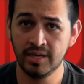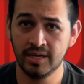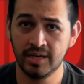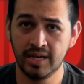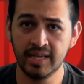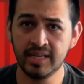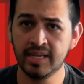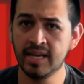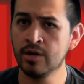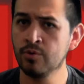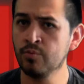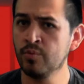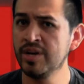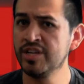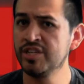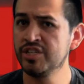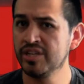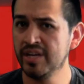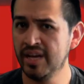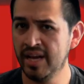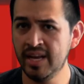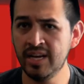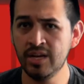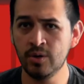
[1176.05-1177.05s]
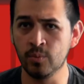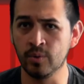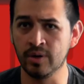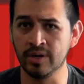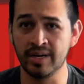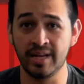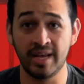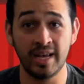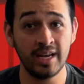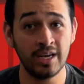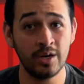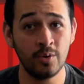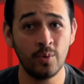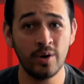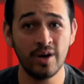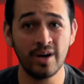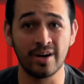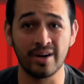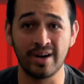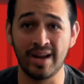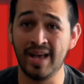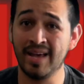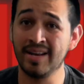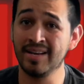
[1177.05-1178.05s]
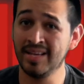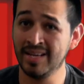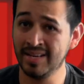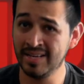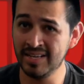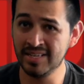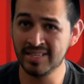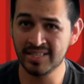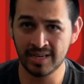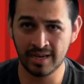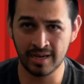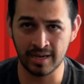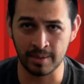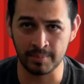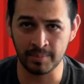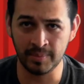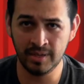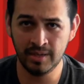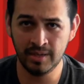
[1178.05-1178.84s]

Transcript: It can reach anyone, anywhere, at any time.